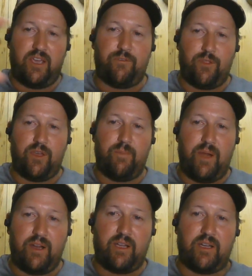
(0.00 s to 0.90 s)
for the
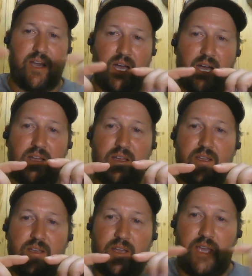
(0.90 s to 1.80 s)
American guy
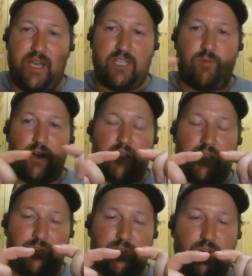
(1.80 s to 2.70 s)
as well.
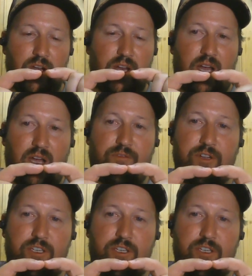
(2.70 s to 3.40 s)
If you've got an outfit